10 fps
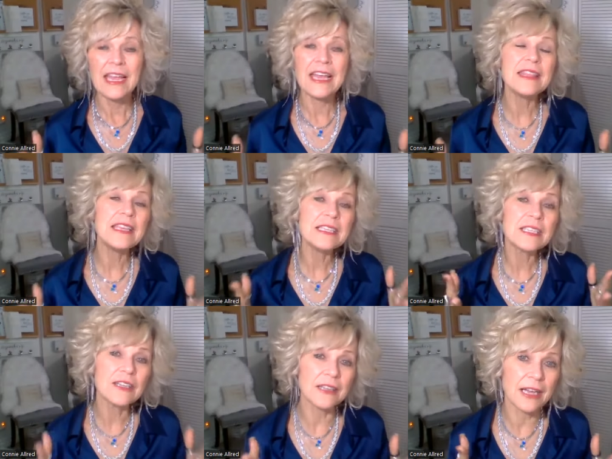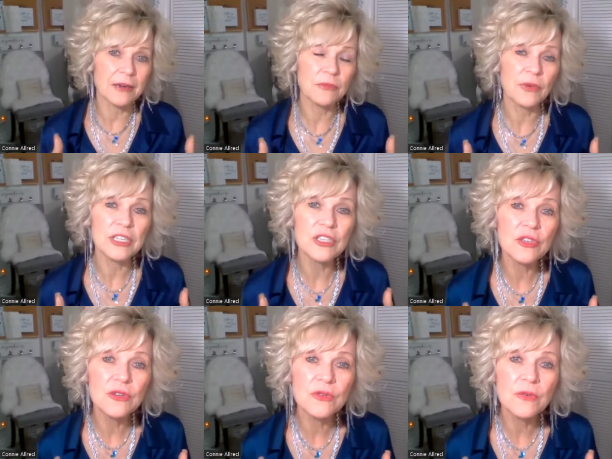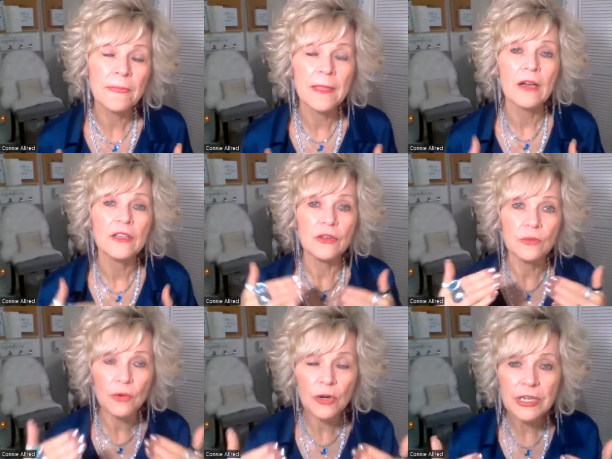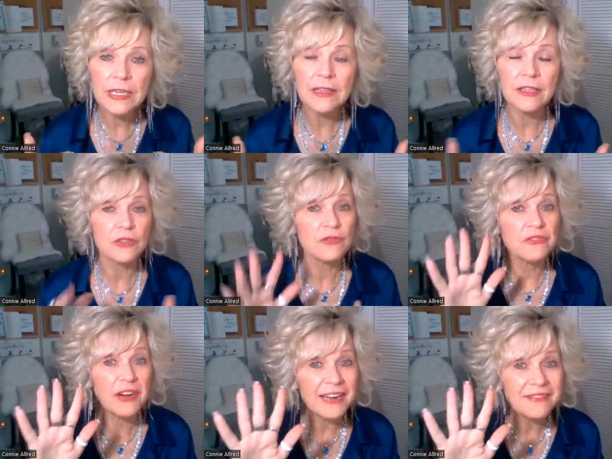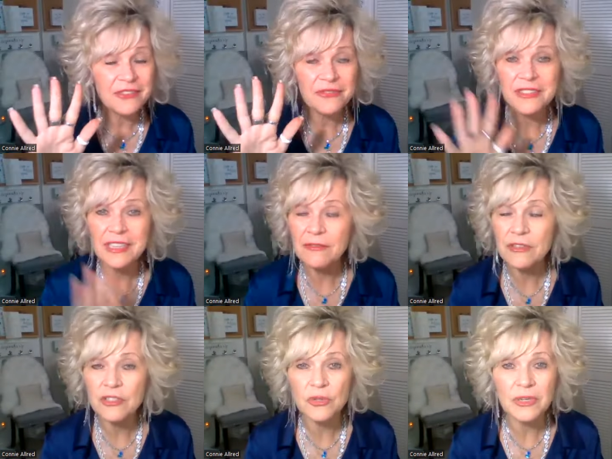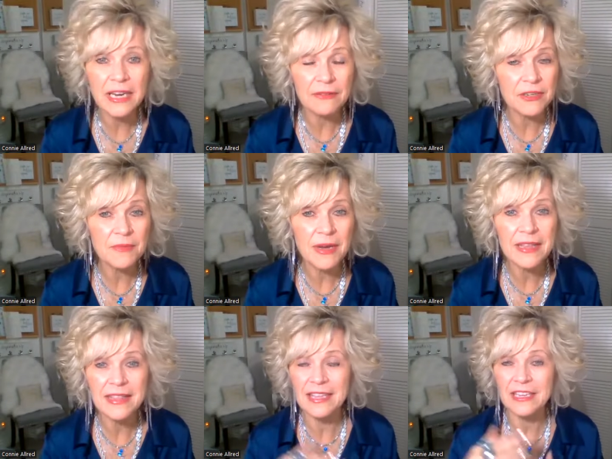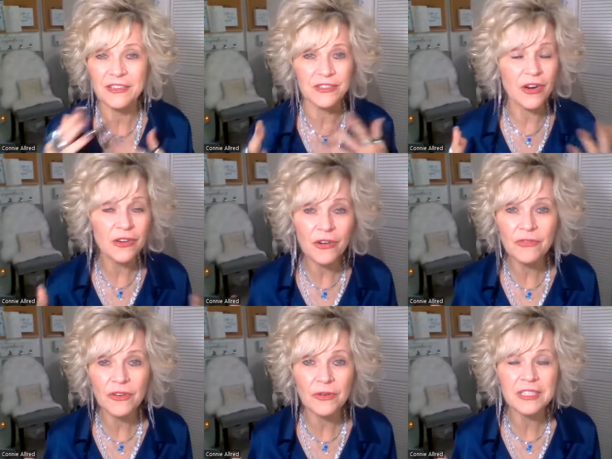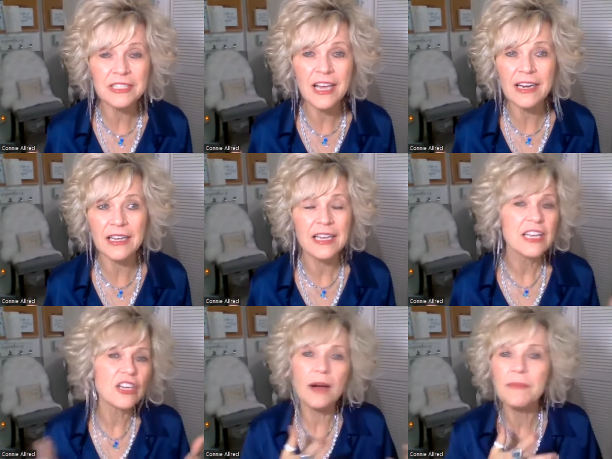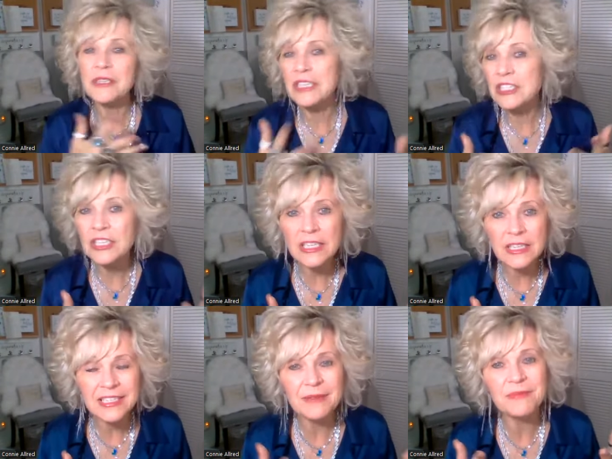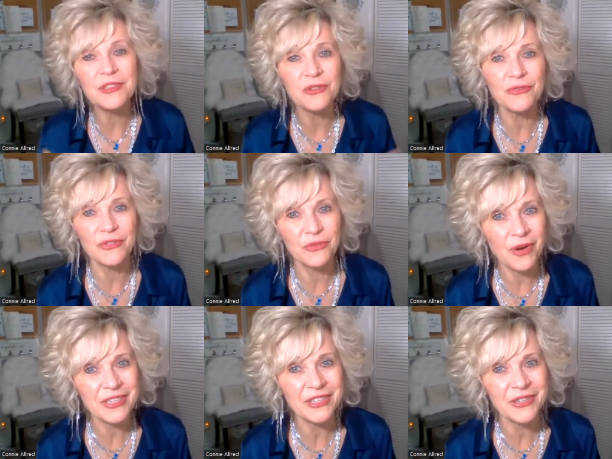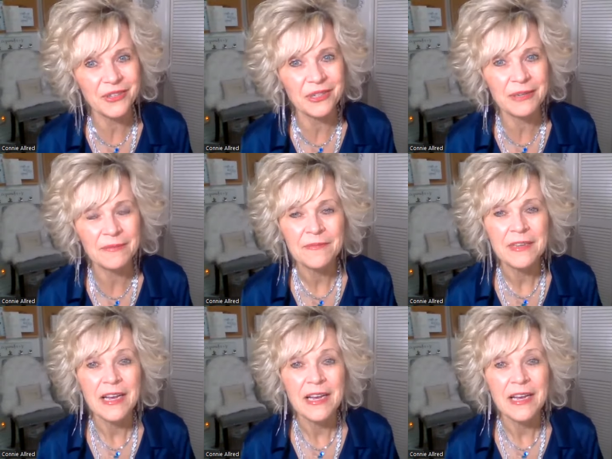And this club, when you you work it and there's five different levels to it every month, and then you start over. It's not a competition. It's up to you if you want to do it.